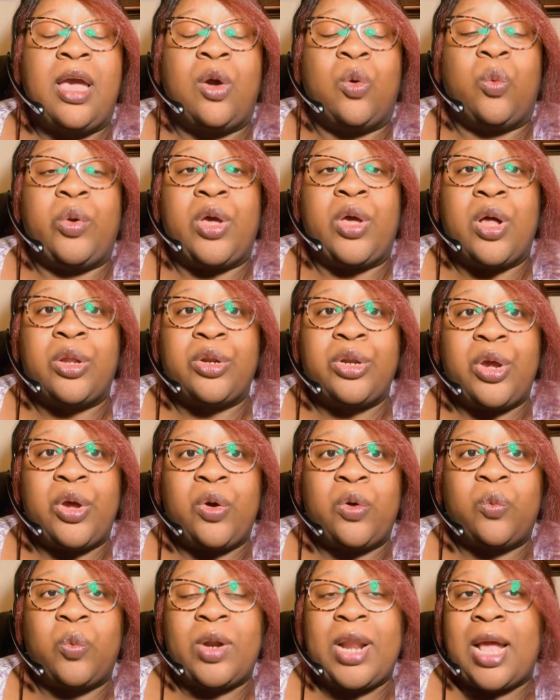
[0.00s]
We all
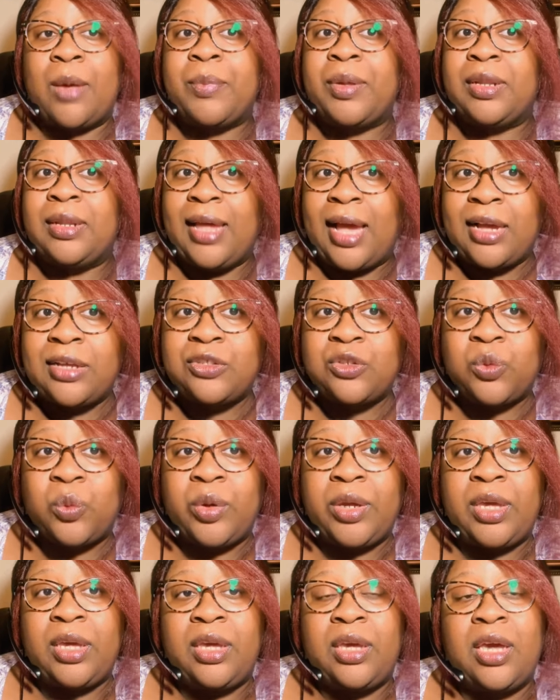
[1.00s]
know what happened last
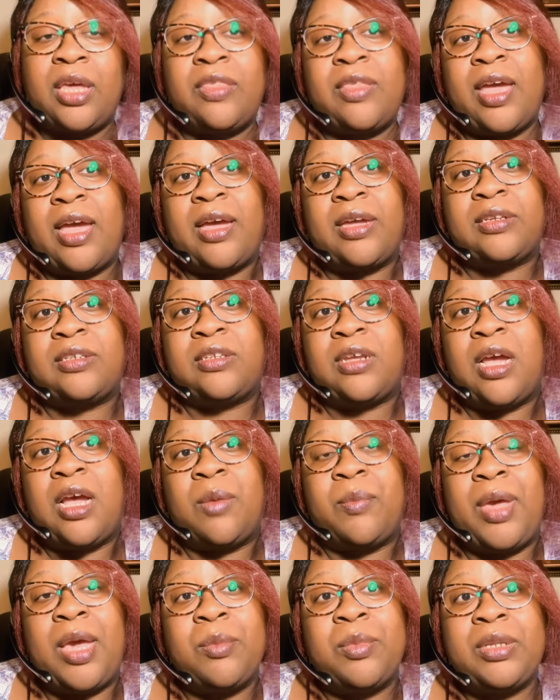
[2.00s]
week, that
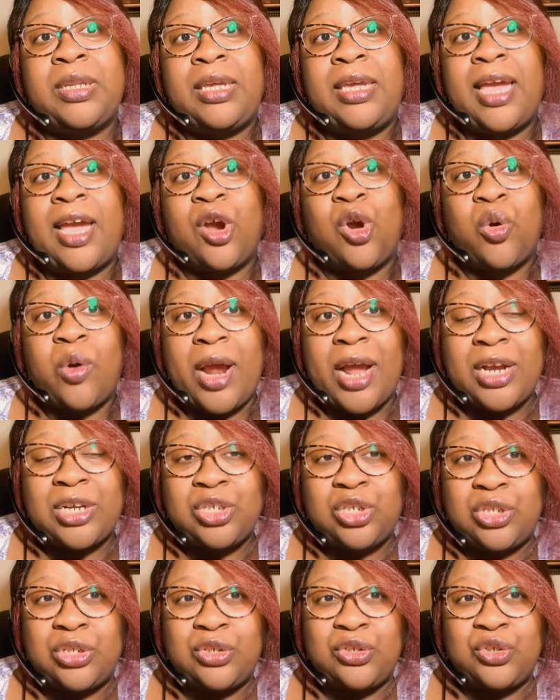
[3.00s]
Emily had
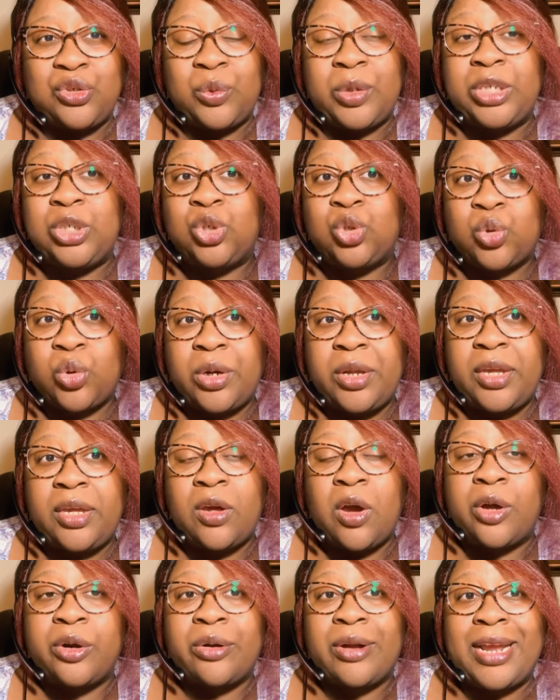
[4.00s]
crashed into a tree
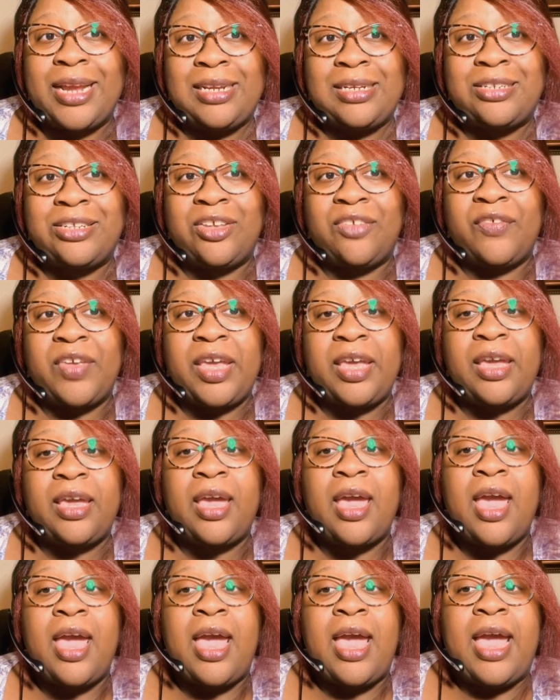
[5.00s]
on her
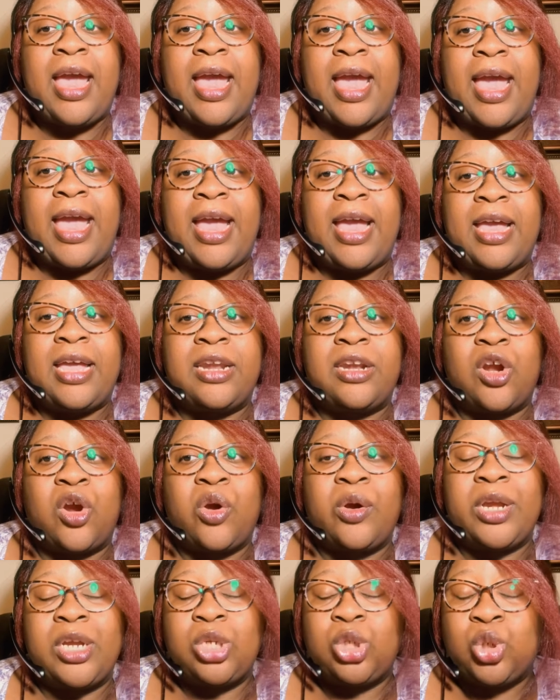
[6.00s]
ATV, and
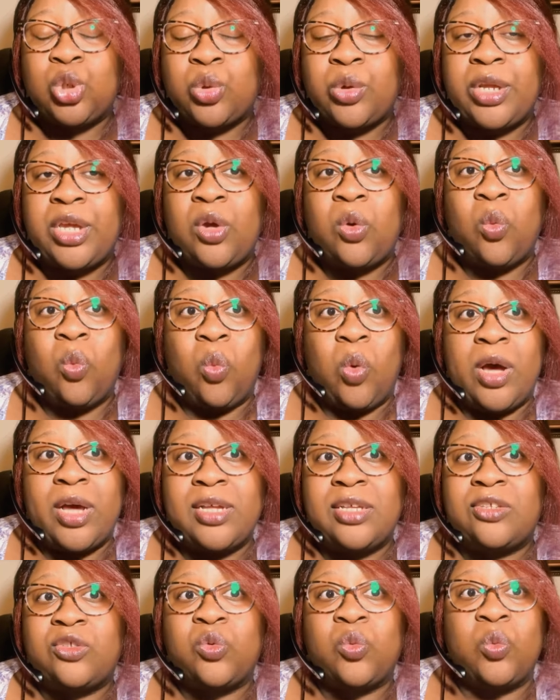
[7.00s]
her injury
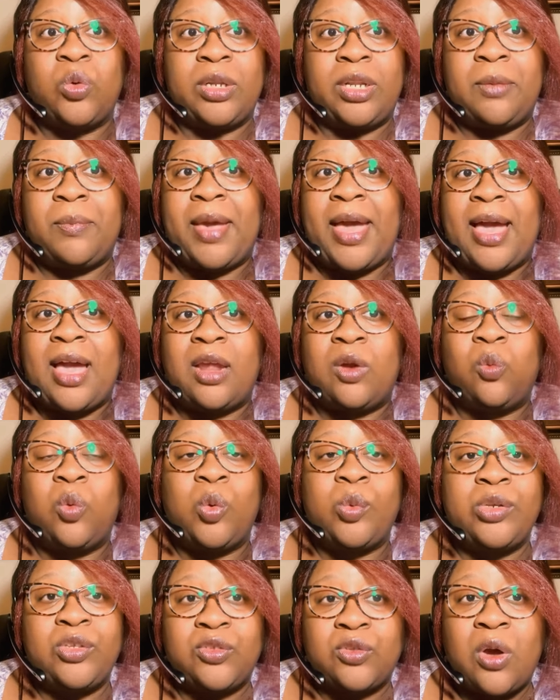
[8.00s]
was really bad.
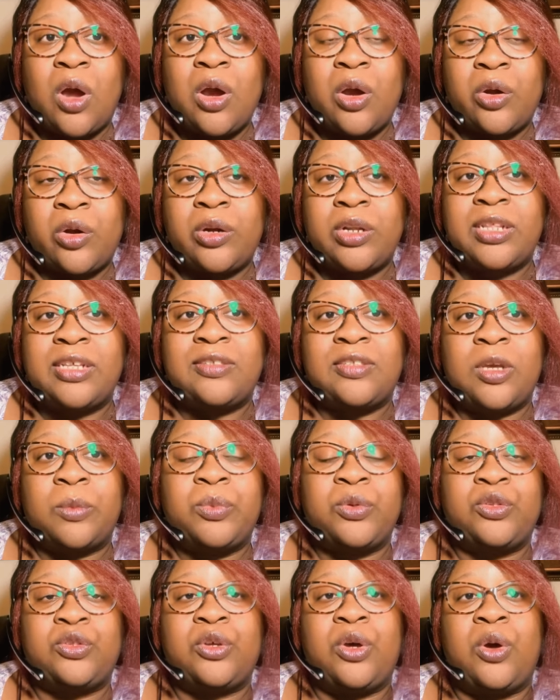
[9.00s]
When we saw her this
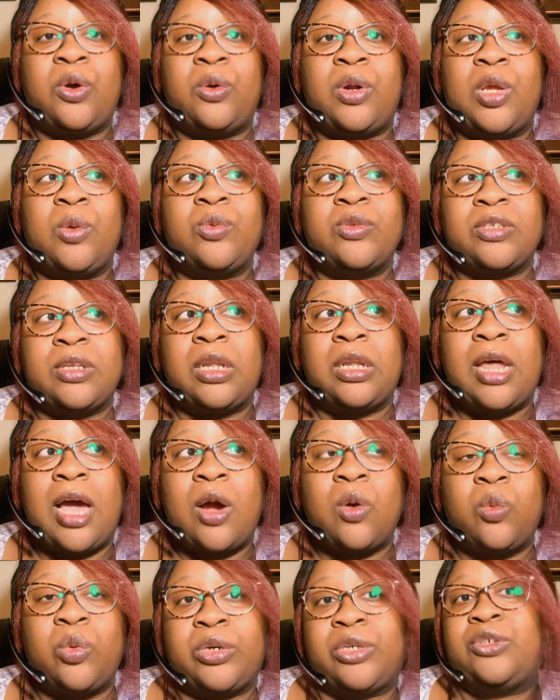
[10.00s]
episode, it was a
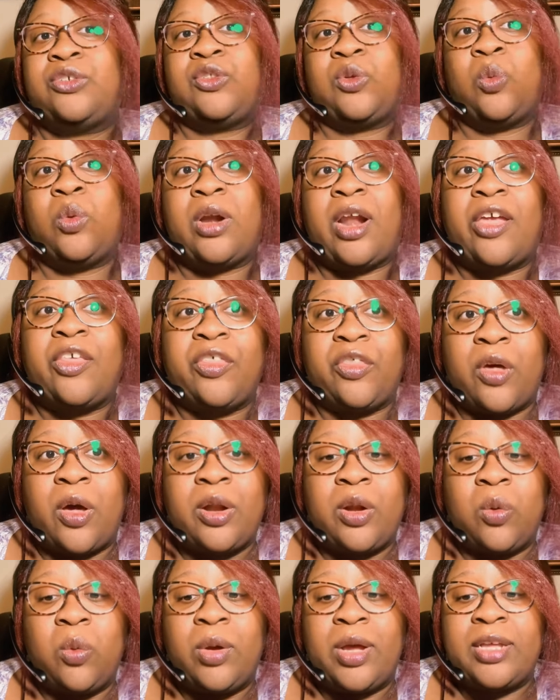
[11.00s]
lot worse than what I
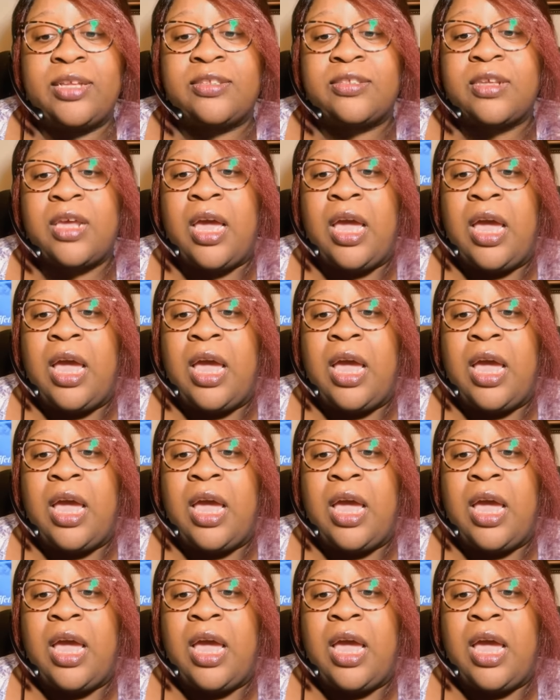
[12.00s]
thought it was.